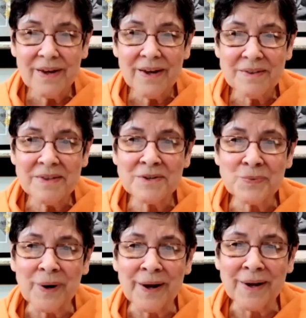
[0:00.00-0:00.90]
In
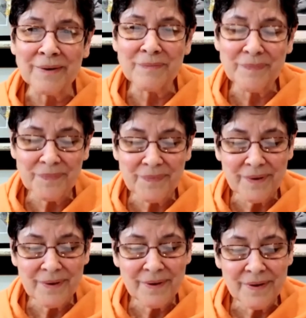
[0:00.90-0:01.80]
this way,
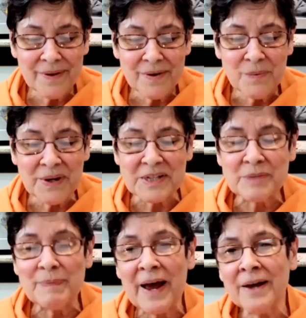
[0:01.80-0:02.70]
we
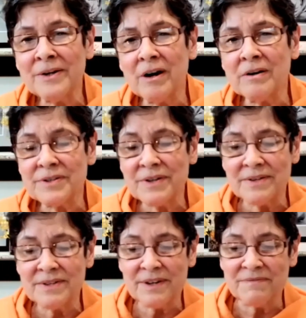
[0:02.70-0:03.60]
expand our
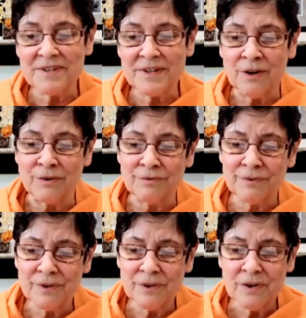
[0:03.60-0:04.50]
sense of self
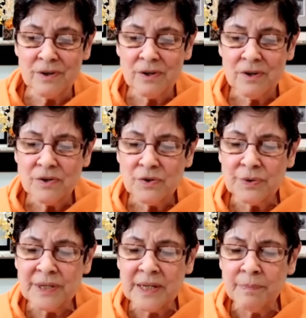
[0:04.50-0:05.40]
to
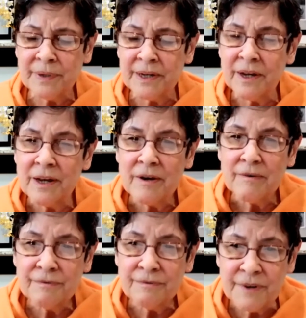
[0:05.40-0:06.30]
deeply
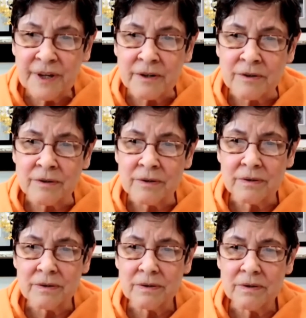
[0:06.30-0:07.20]
feel
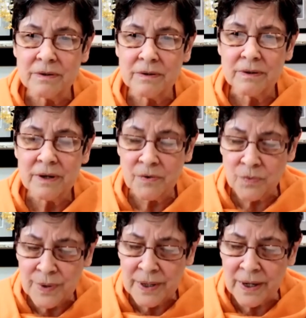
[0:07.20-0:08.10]
and
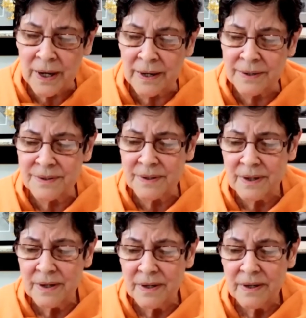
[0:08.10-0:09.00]
realize
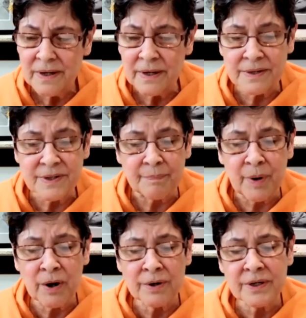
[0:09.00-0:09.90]
it is a
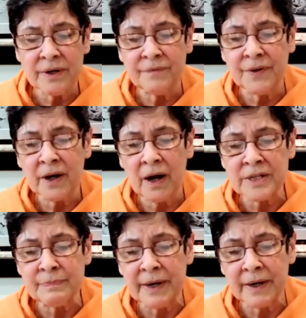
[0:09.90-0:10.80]
part of the
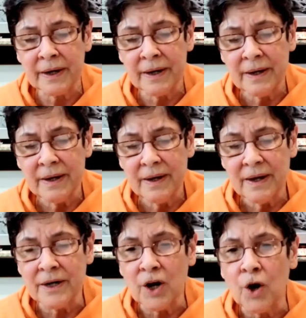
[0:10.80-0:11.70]
cosmic
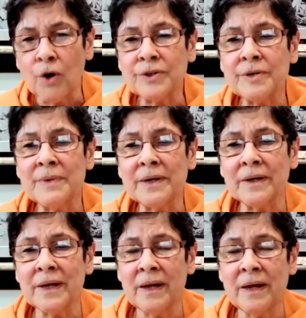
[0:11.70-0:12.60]
and
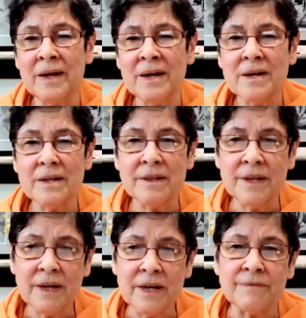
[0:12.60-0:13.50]
ultimately
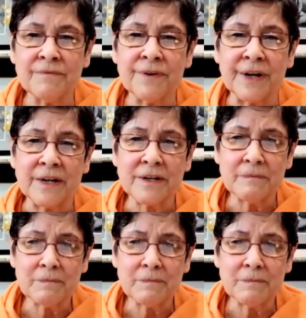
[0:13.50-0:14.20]
the infinite.